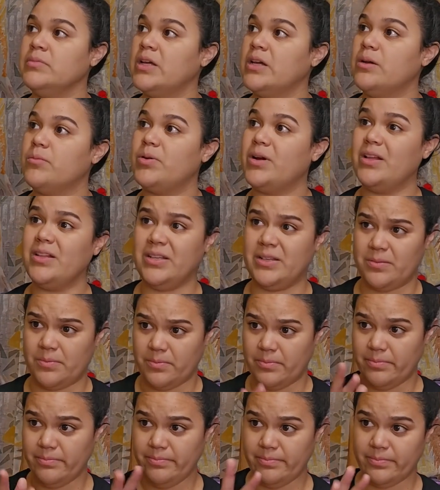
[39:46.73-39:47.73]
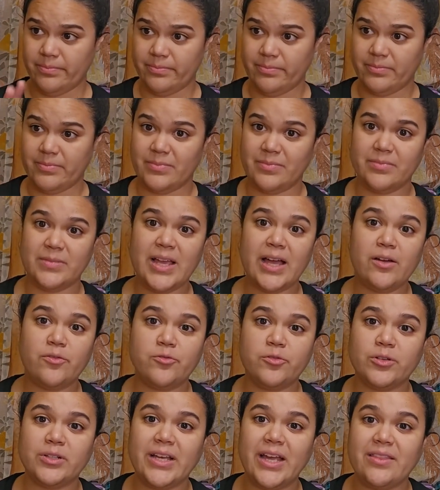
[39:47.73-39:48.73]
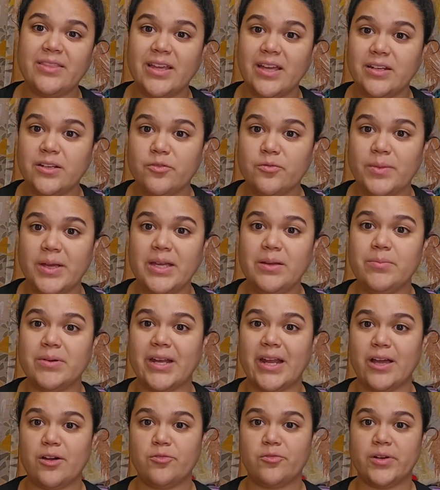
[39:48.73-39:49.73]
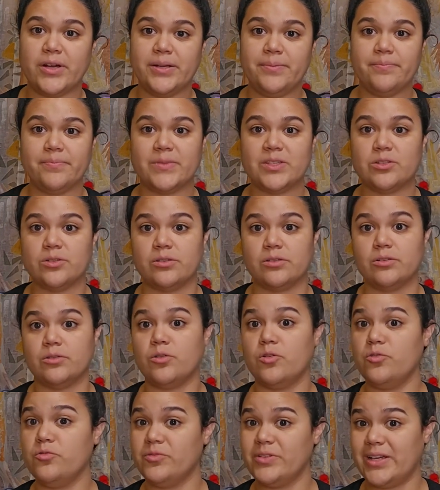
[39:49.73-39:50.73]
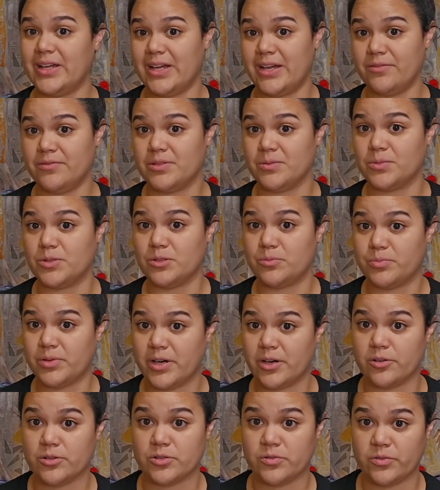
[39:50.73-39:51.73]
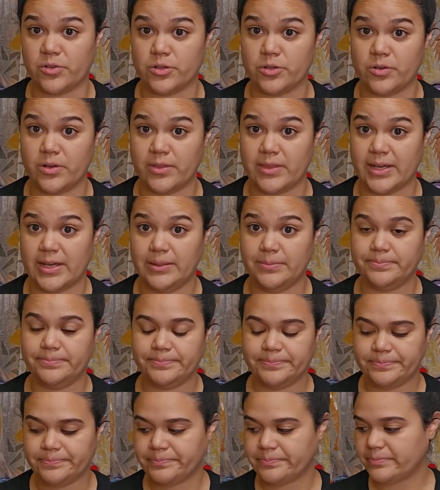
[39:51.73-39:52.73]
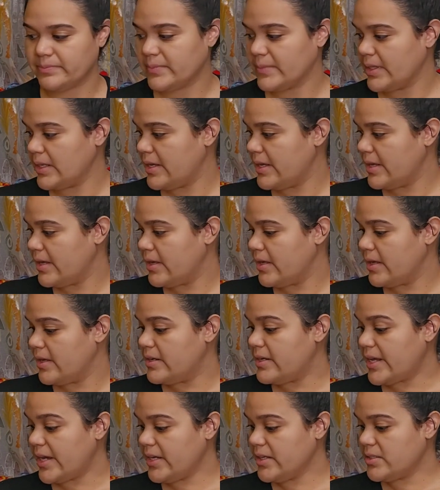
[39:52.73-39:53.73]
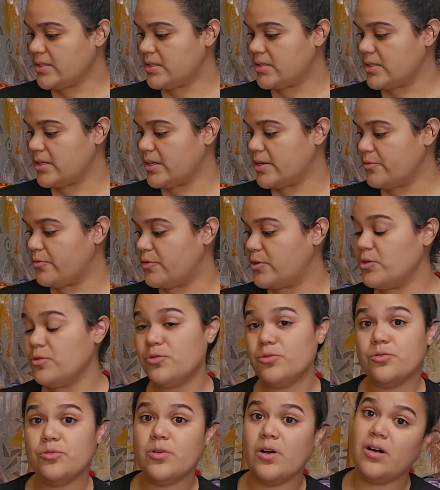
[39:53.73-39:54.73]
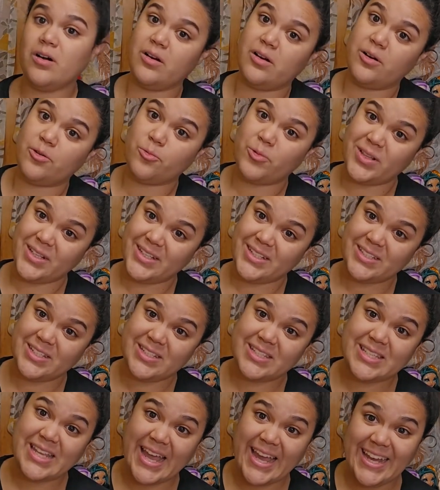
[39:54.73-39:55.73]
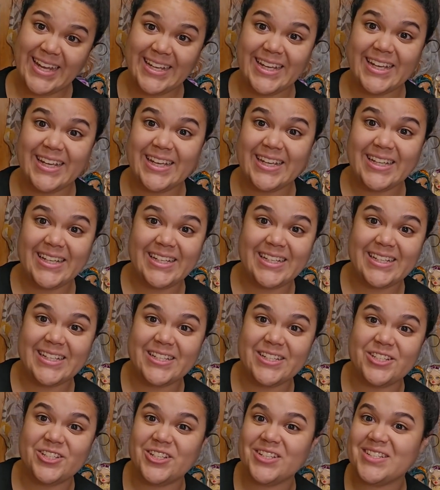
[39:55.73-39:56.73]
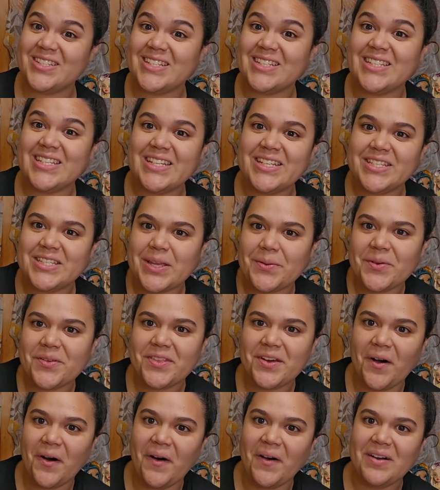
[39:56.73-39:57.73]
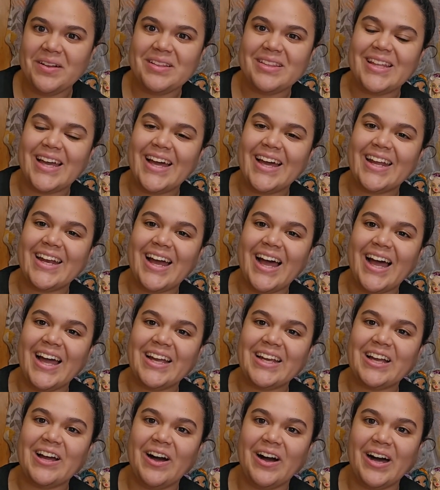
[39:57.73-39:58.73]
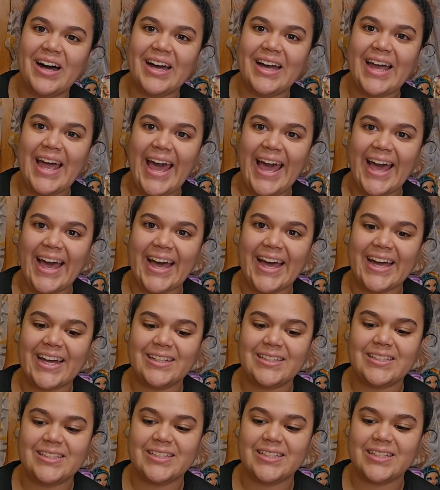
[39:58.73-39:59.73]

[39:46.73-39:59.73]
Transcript: probably not fully at the end of May, but halfway. So, hopefully I have some good progress for you on that. Next, if you are willing to stay, is just to see some of the haul that I got at